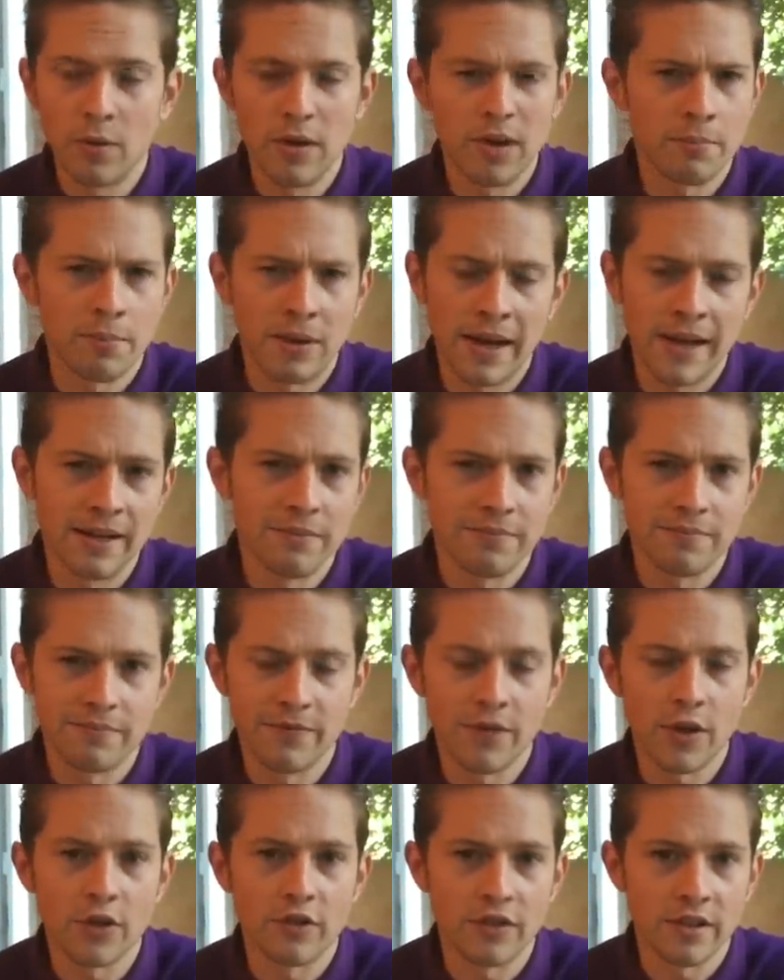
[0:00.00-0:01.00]
Willian played
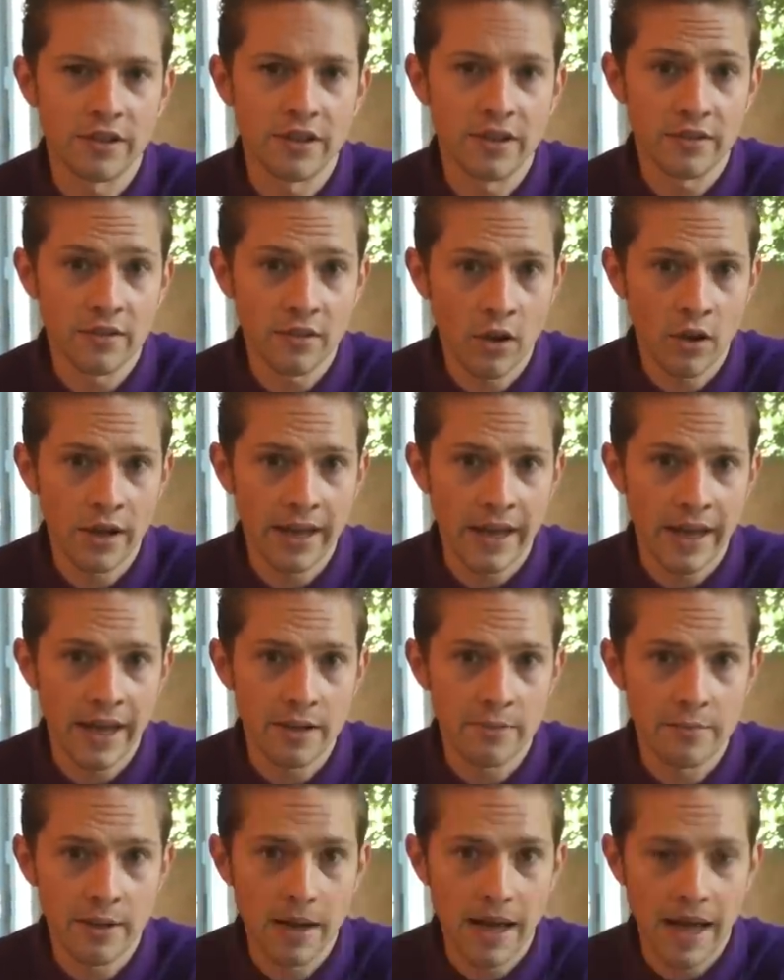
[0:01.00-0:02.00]
virtually the entire
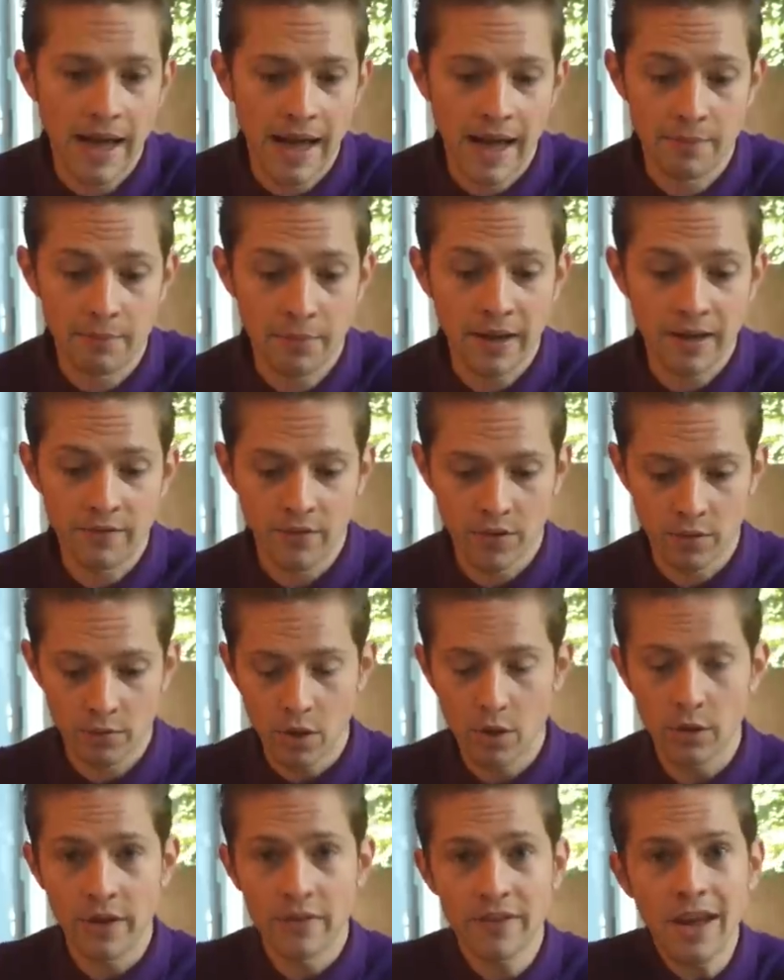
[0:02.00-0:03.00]
game and played very
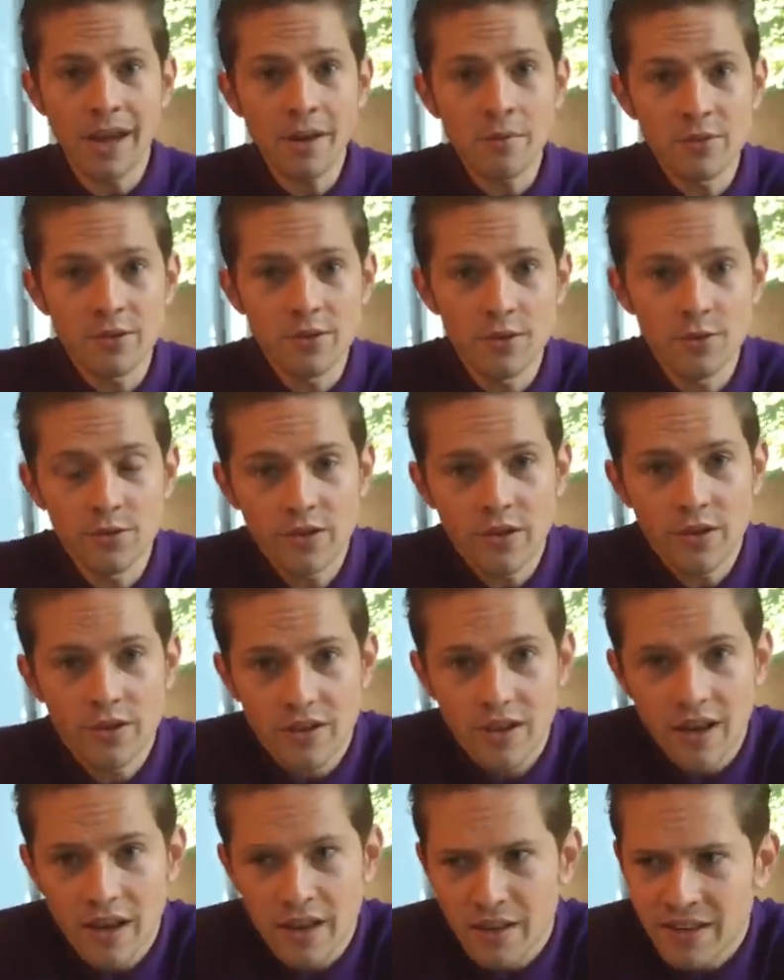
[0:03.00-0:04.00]
well, and the game was in New
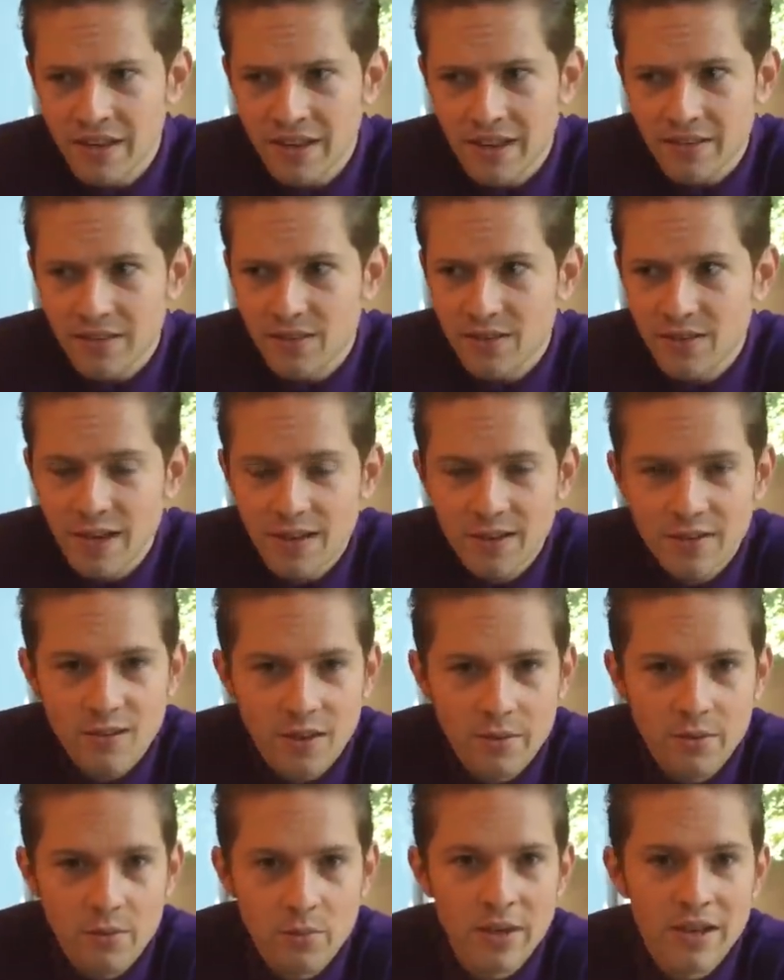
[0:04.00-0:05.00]
Jersey. I think that's the second
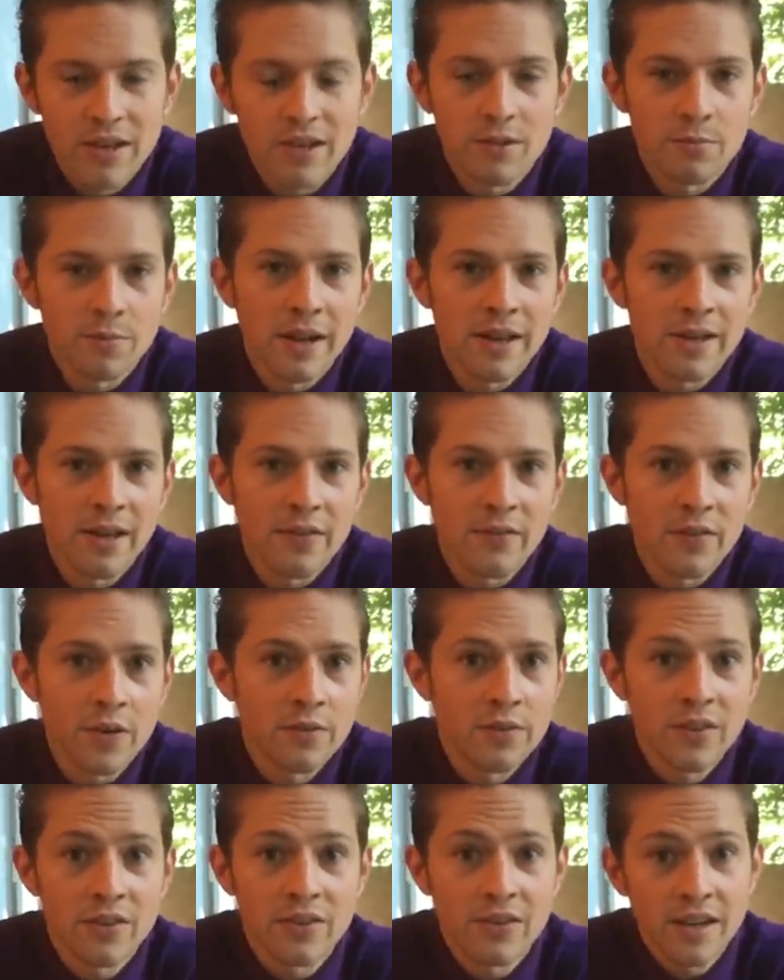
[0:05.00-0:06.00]
time that Willian has played there
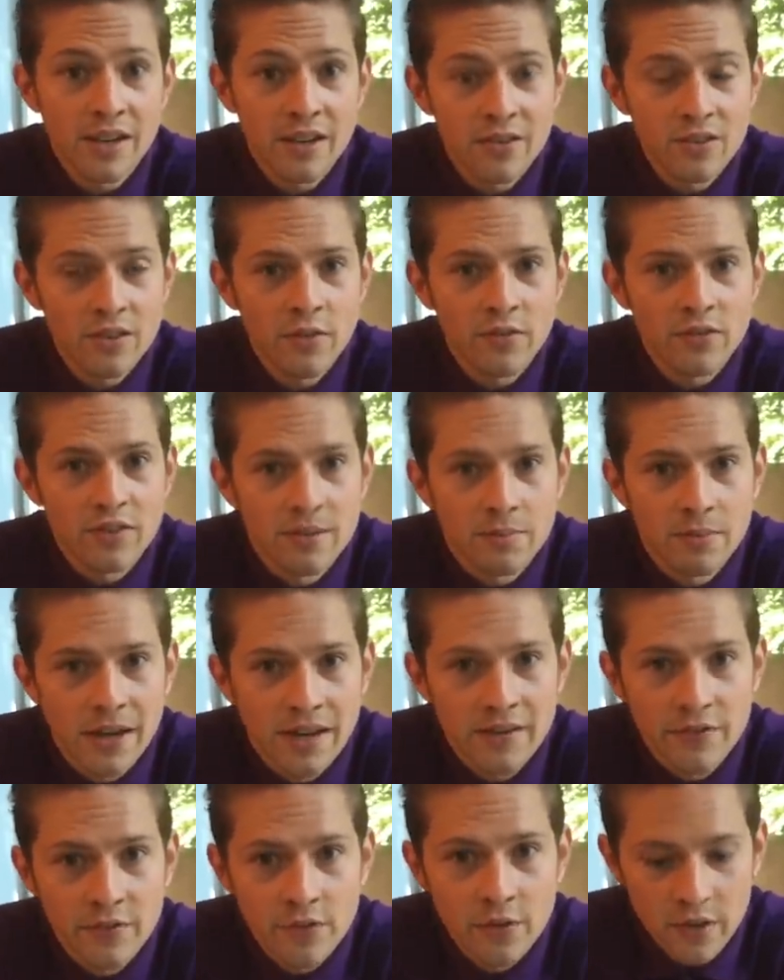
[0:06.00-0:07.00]
very recently, because he obviously
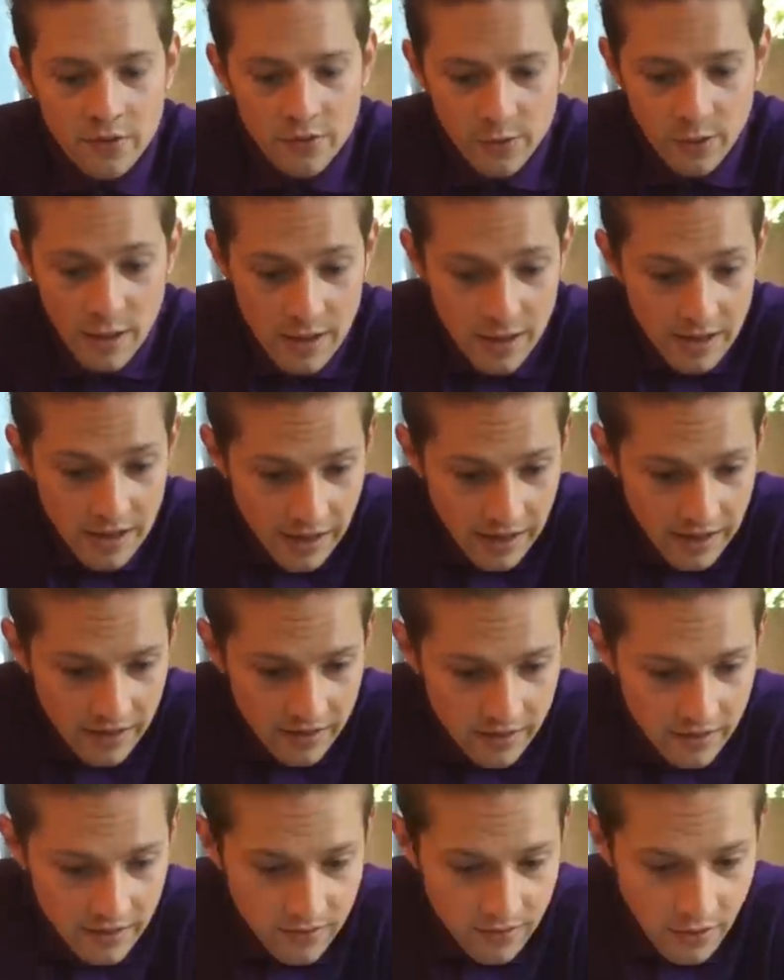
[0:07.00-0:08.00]
played for us
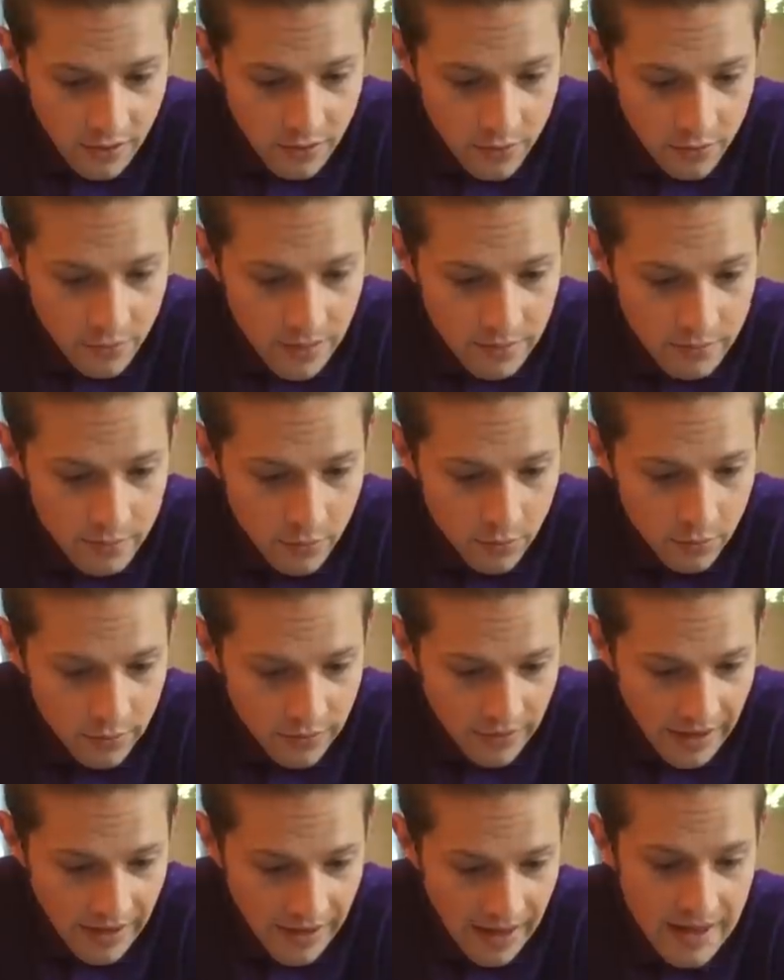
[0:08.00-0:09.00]
against the Red
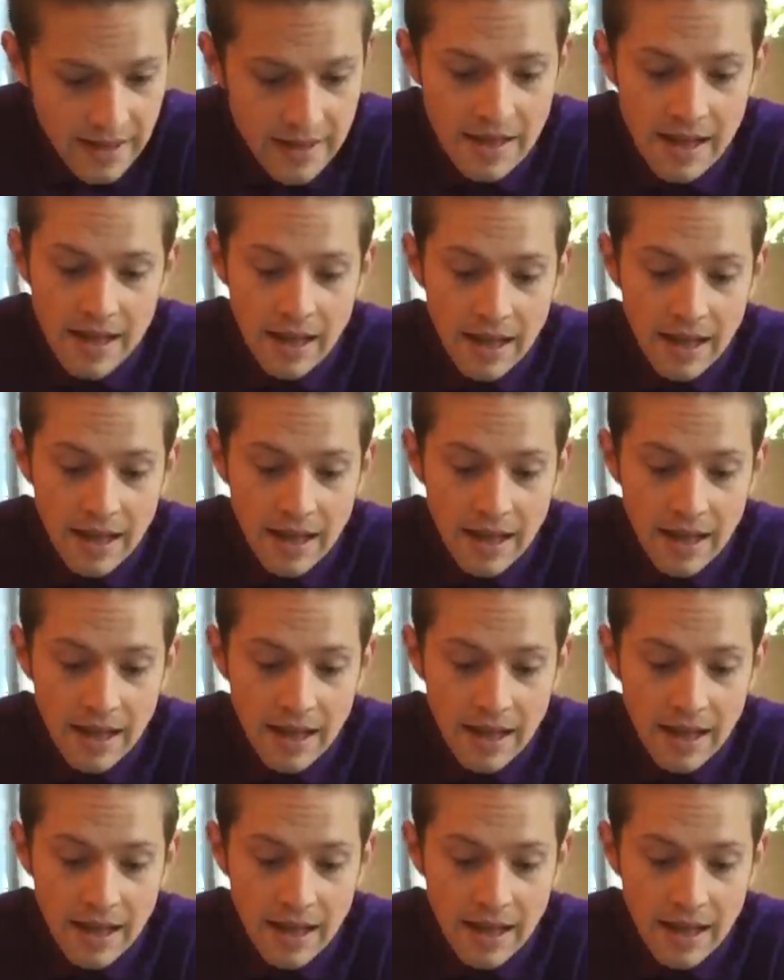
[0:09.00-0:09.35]
Bulls there.